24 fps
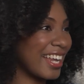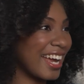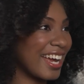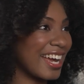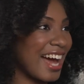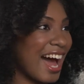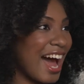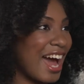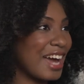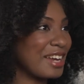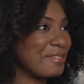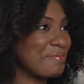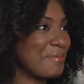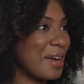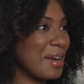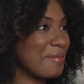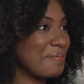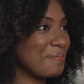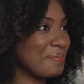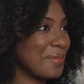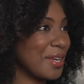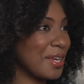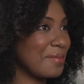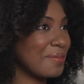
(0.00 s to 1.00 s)
like I'd
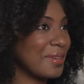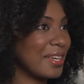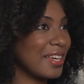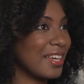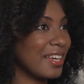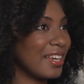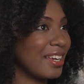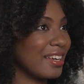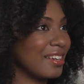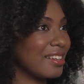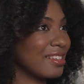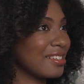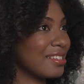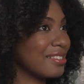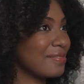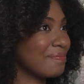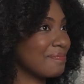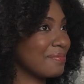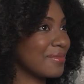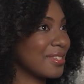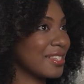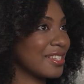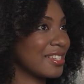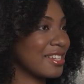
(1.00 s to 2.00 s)
met Mimi
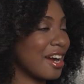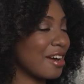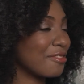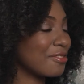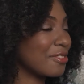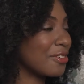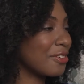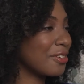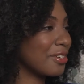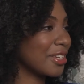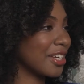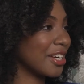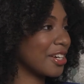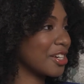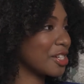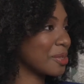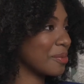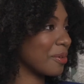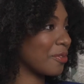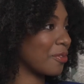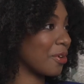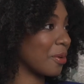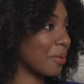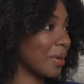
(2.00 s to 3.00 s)
several
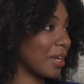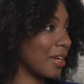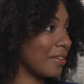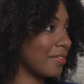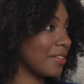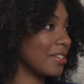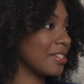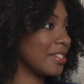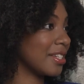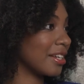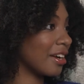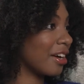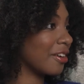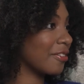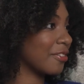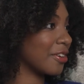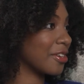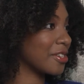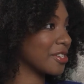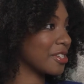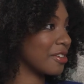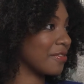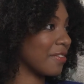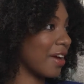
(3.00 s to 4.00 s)
years before we even did our
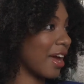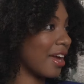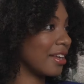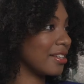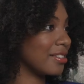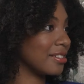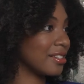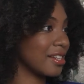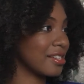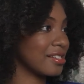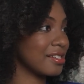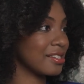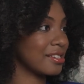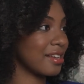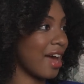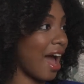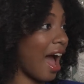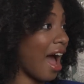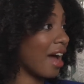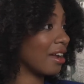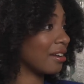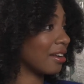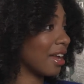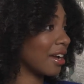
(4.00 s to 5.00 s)
first event, just
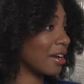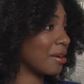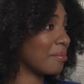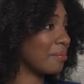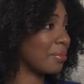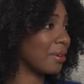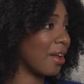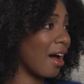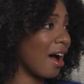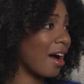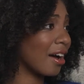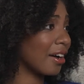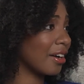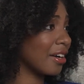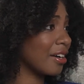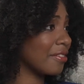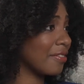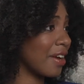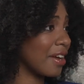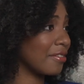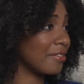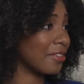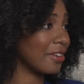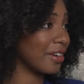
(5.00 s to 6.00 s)
at like a blogger
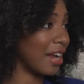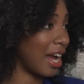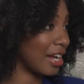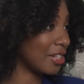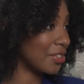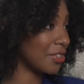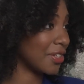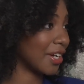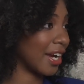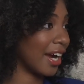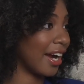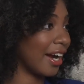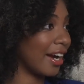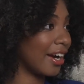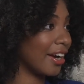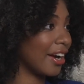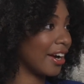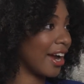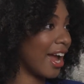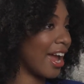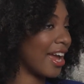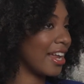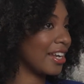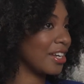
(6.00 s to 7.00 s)
event for natural
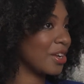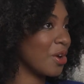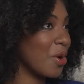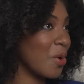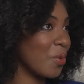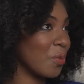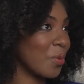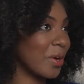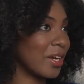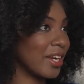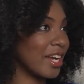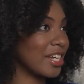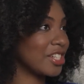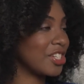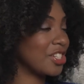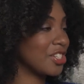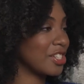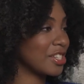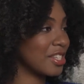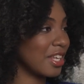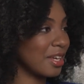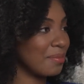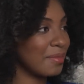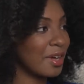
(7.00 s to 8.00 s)
hair, and one day she
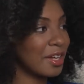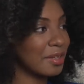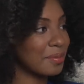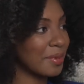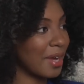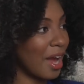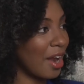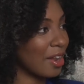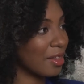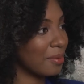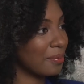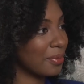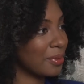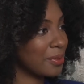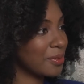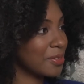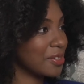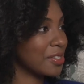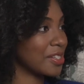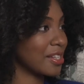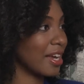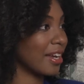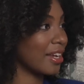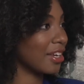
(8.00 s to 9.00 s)
just emailed me out of the blue.
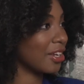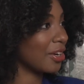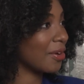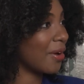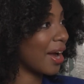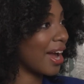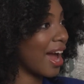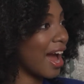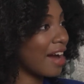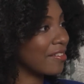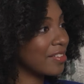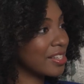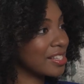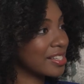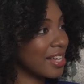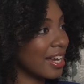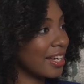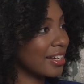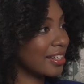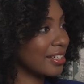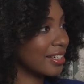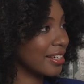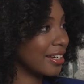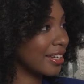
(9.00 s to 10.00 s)
She's like, I have this
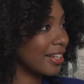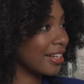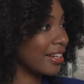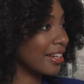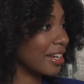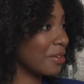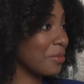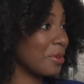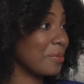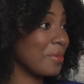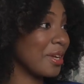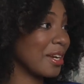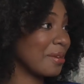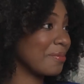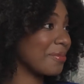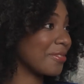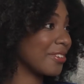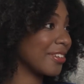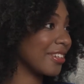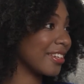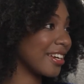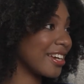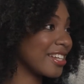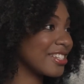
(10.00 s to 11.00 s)
idea, can we meet up
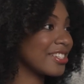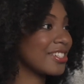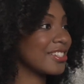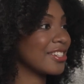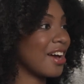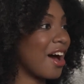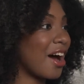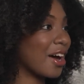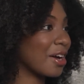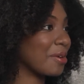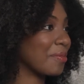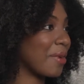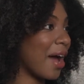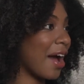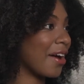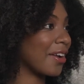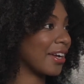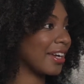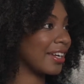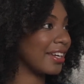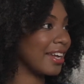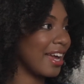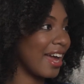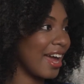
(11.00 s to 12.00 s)
for lunch and talk about
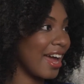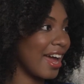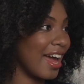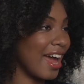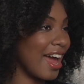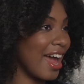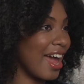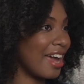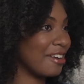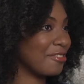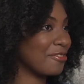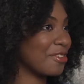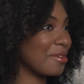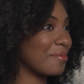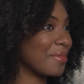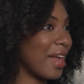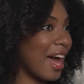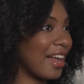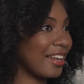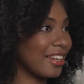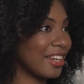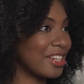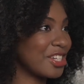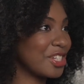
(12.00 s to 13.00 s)
it? And from
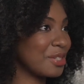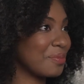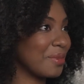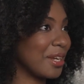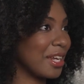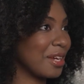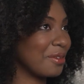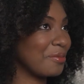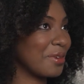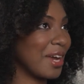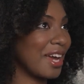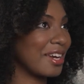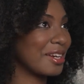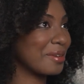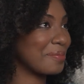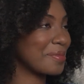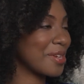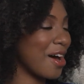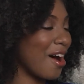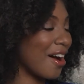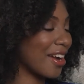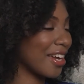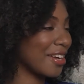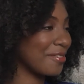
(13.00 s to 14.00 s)
that lunch meeting, we ended up
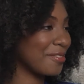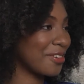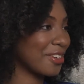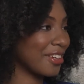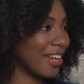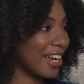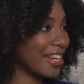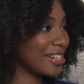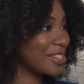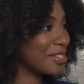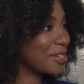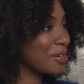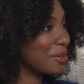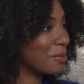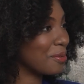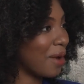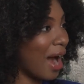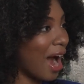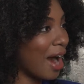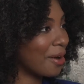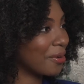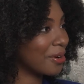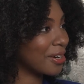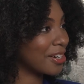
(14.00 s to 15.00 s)
talking for like 2
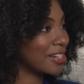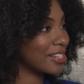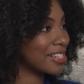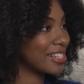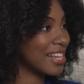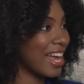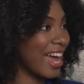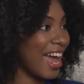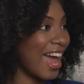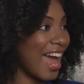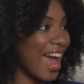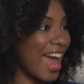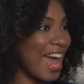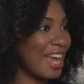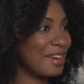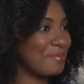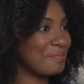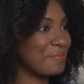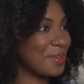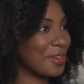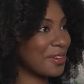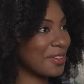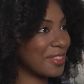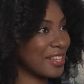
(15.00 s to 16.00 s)
hours
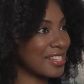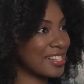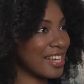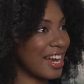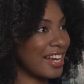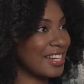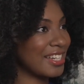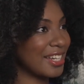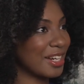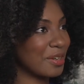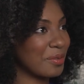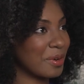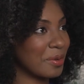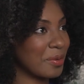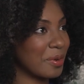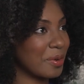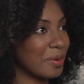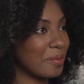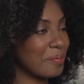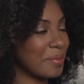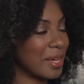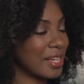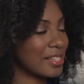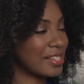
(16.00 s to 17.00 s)
and built this idea where we
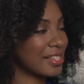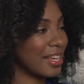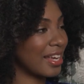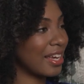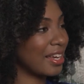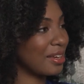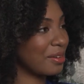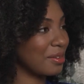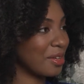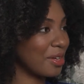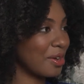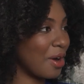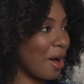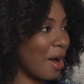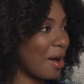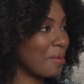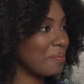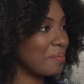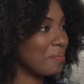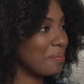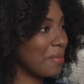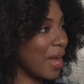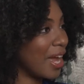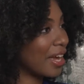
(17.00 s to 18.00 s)
were mixing
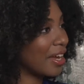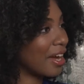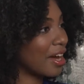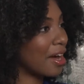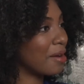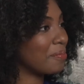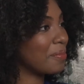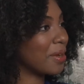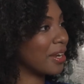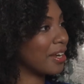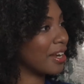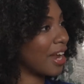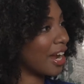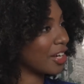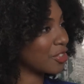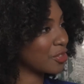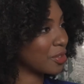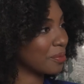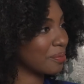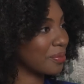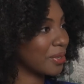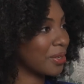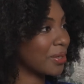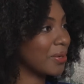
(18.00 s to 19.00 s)
makeup and
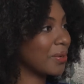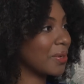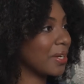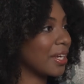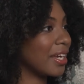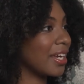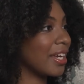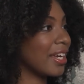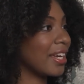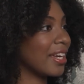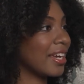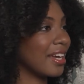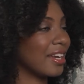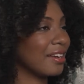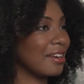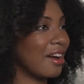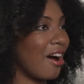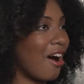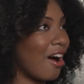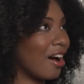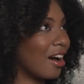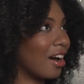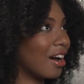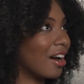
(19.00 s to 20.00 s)
natural beauty and
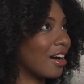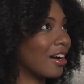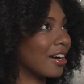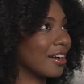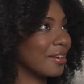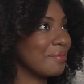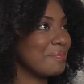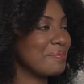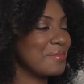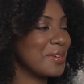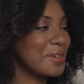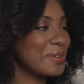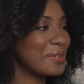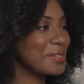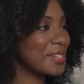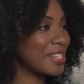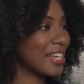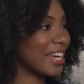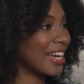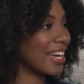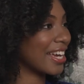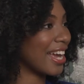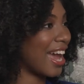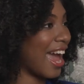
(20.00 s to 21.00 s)
art and
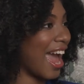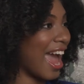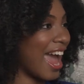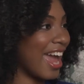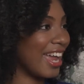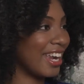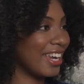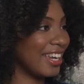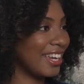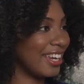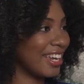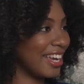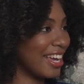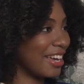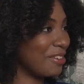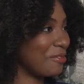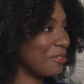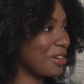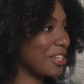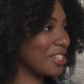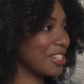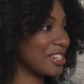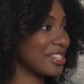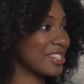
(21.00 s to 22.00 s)
music, and
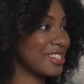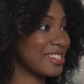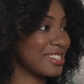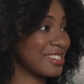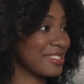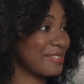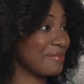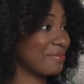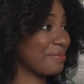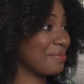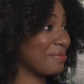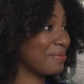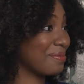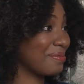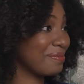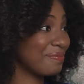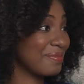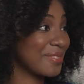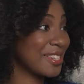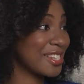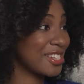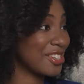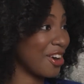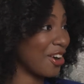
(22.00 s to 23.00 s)
we just
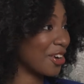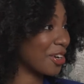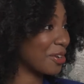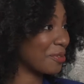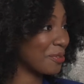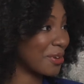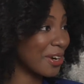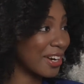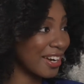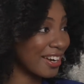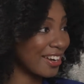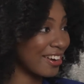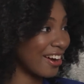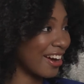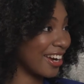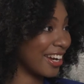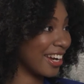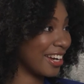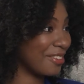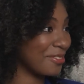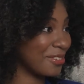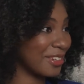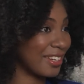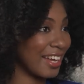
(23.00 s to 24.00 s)
started working on
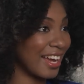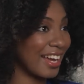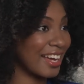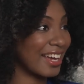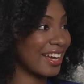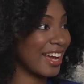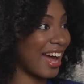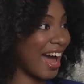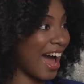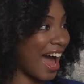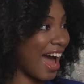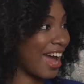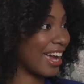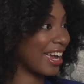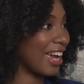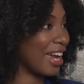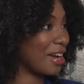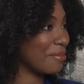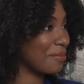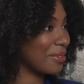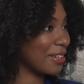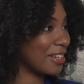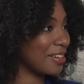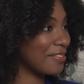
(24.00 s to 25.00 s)
it, and we're like, I
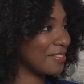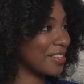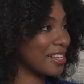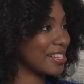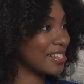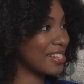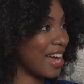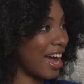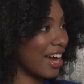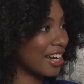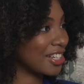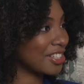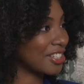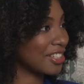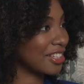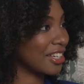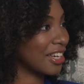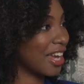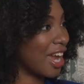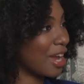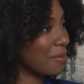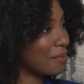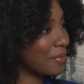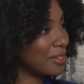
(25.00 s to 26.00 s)
can't believe this
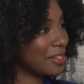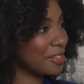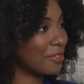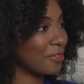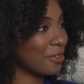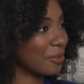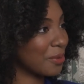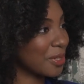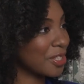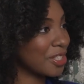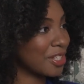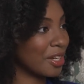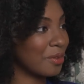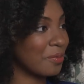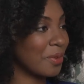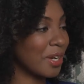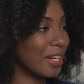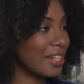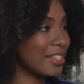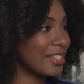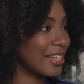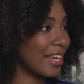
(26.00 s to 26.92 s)
actually came into fruition, and when it